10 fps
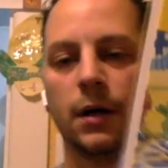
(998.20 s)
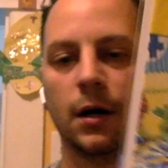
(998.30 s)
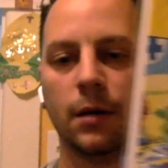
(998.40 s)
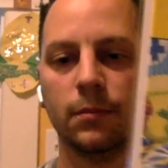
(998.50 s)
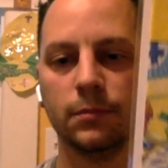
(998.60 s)

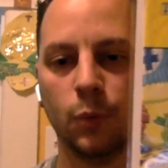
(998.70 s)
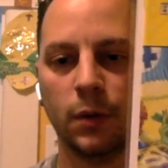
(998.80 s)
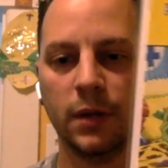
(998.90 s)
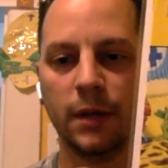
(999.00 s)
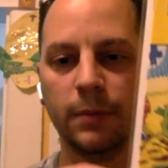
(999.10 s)

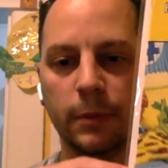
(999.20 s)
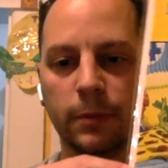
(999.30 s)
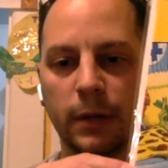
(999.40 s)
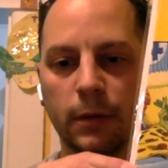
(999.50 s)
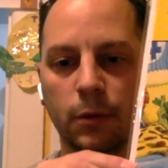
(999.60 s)
one that
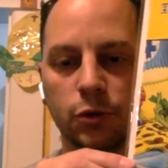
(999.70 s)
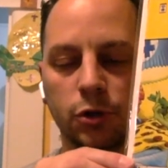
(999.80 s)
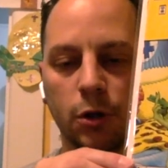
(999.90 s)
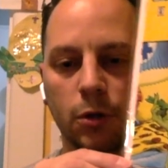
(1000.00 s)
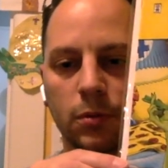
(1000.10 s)
people probably
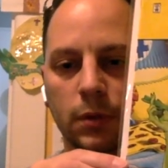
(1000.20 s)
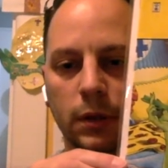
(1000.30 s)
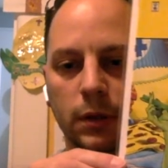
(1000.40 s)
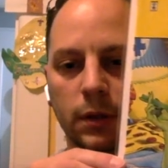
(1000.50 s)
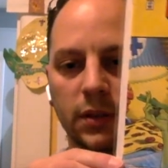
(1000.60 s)
won't show.
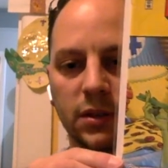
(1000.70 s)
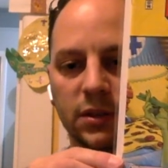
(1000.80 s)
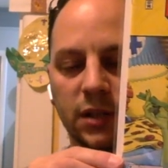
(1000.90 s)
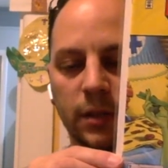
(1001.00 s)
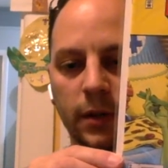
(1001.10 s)
And
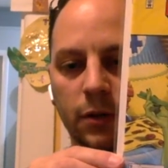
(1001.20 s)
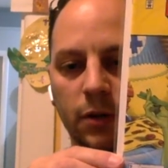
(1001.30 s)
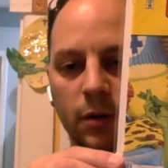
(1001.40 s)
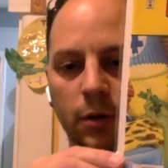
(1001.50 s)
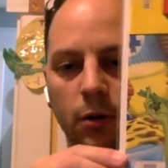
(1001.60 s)
this is going to be
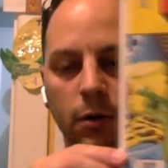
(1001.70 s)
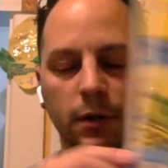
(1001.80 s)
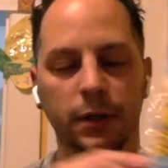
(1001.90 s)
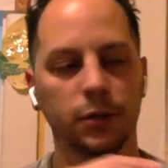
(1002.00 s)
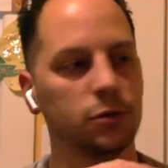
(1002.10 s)
Incredible
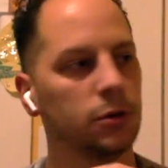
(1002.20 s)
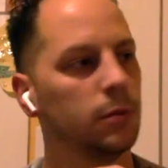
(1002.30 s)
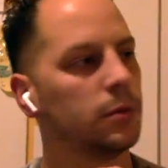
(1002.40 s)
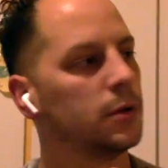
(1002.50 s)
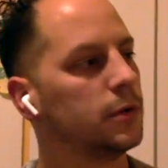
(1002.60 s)
Hulk issue
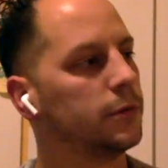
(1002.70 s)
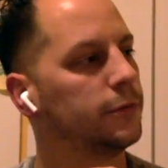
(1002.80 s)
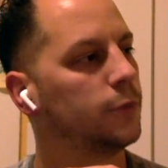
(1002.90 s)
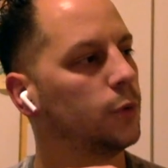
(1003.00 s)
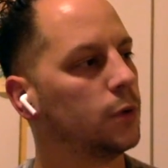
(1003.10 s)
number
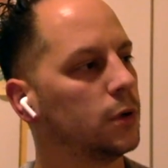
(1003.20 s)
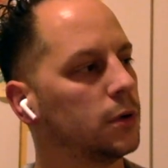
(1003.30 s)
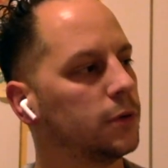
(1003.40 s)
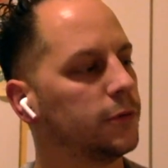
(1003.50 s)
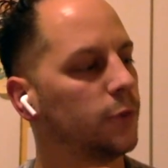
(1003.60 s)

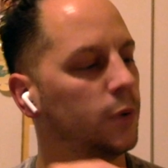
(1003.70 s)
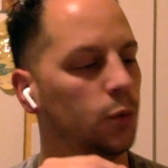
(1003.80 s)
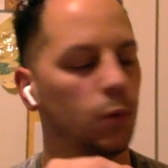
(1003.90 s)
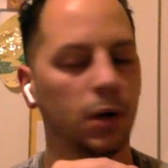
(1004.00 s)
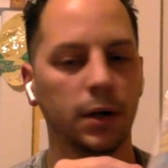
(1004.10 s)

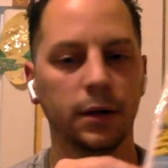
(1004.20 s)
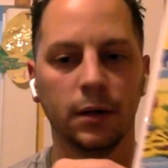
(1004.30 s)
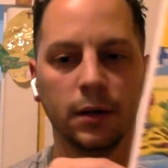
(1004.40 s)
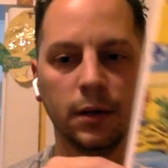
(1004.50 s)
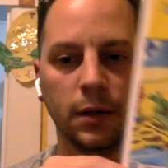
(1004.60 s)
441.